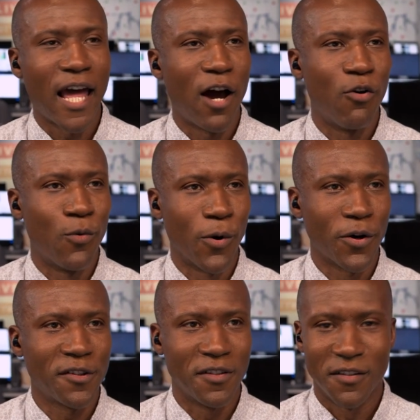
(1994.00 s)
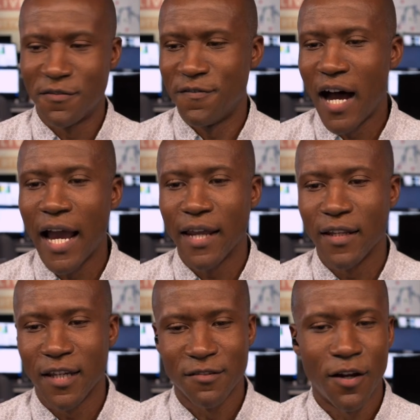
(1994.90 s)
how it works, it's fine.
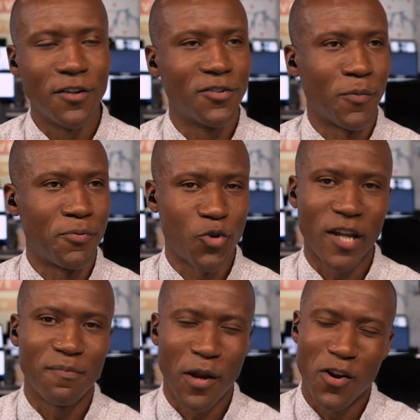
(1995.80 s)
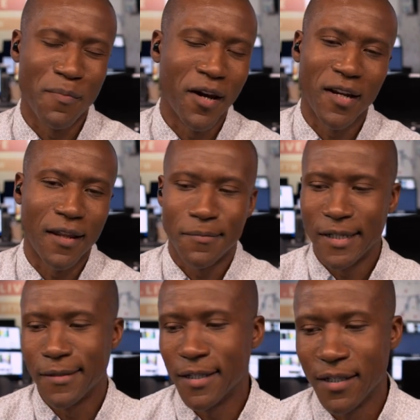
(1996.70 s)
Like, as long as you're transparent about it, I
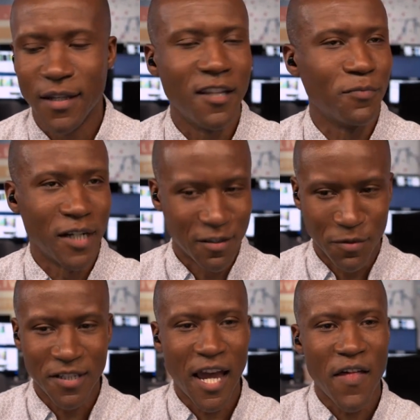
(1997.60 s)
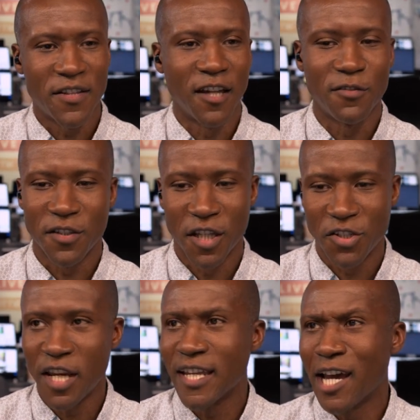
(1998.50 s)
mean, it is what it is. We'll see how it does
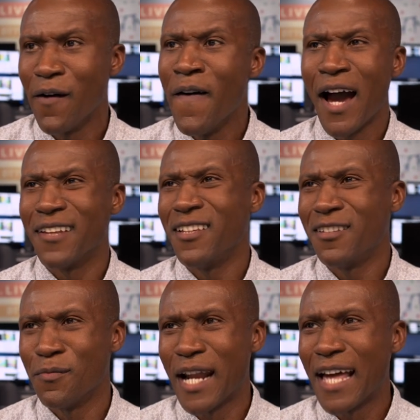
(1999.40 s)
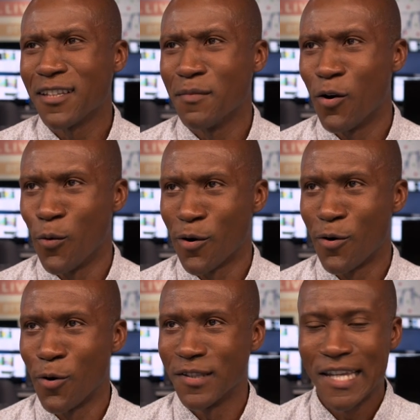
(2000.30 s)
shake out. I see someone asking about
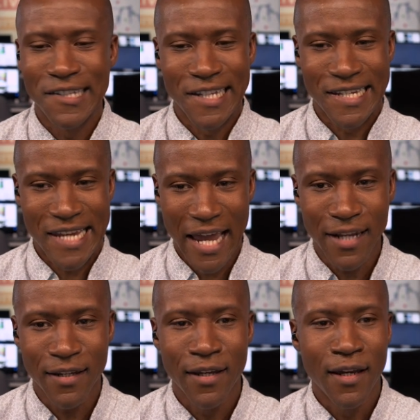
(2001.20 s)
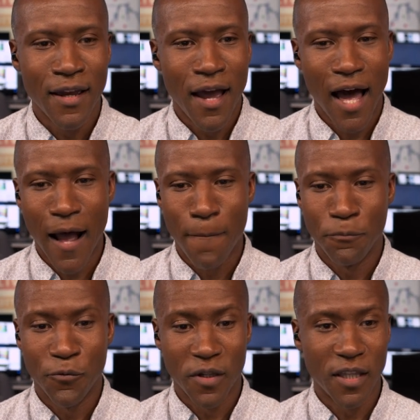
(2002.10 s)
Workhorse. Is it dead?
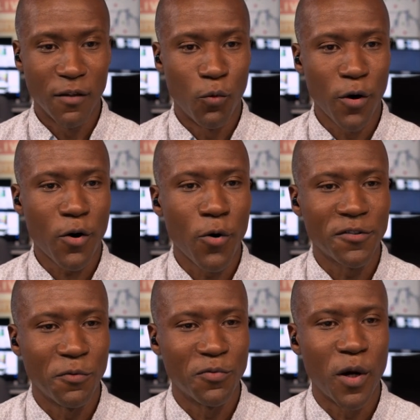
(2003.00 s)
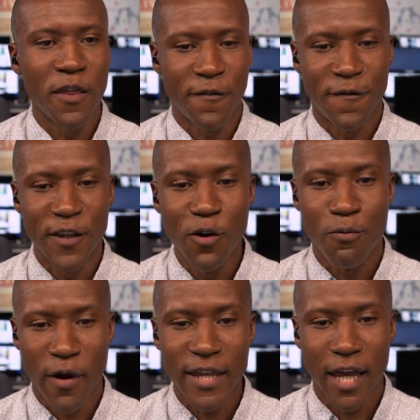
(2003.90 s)
Workhorse was one of the few
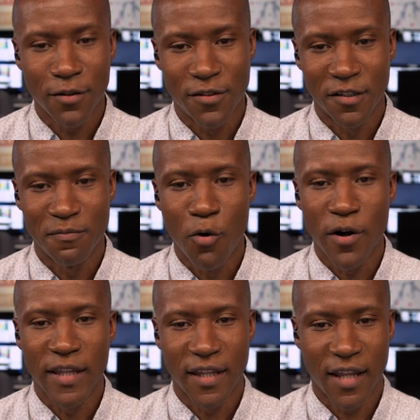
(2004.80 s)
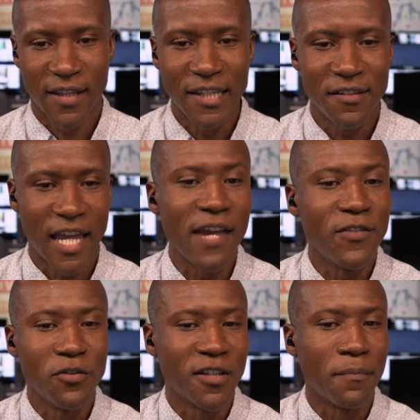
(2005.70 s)
breakouts this morning that at least gave
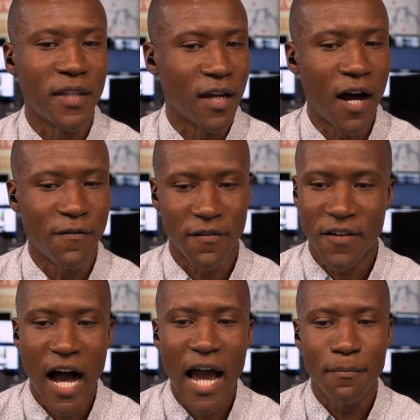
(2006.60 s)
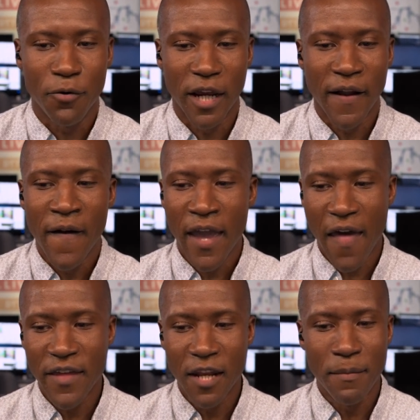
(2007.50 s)
you something off of a high break,
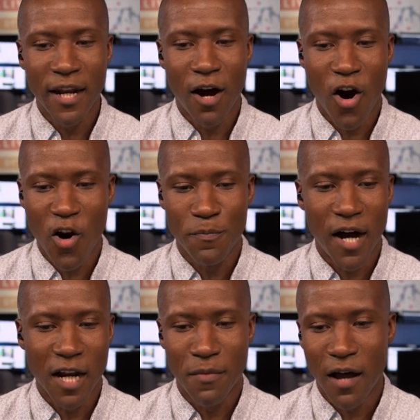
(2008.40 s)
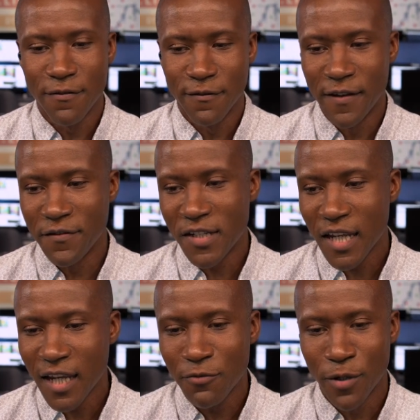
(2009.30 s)
and then it made a hard bottom off of
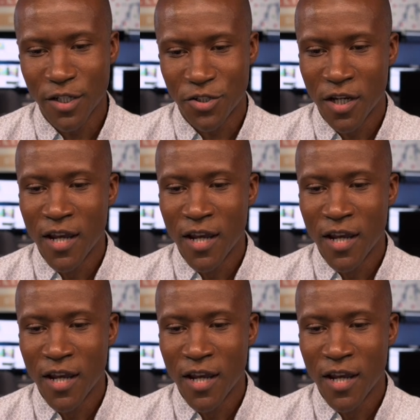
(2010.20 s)
15, which,